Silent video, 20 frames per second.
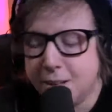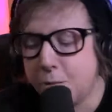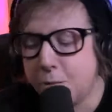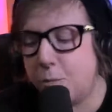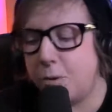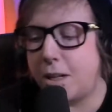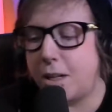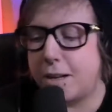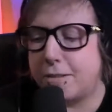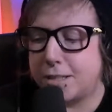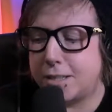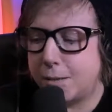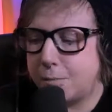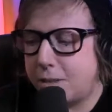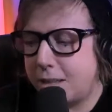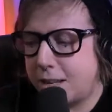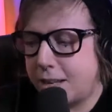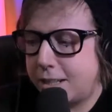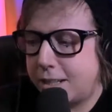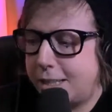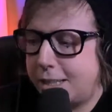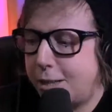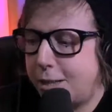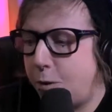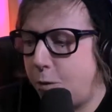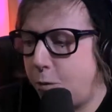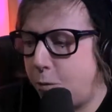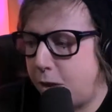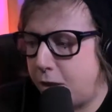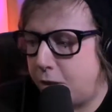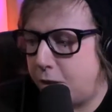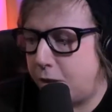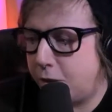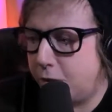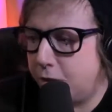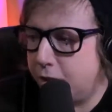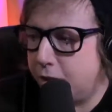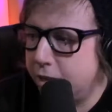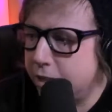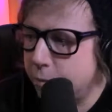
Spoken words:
will have something to go with on this.